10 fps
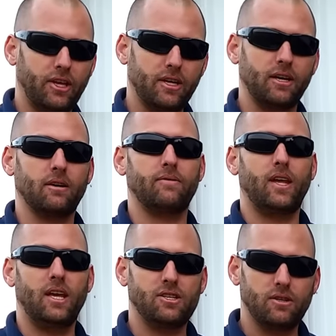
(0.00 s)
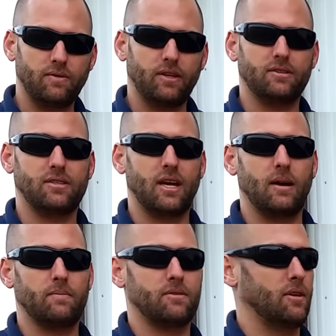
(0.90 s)
thinking of each of these
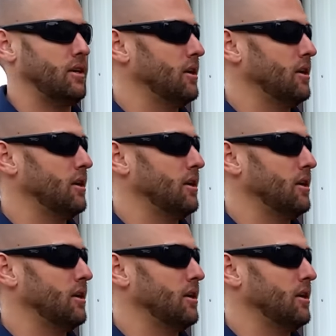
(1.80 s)
steps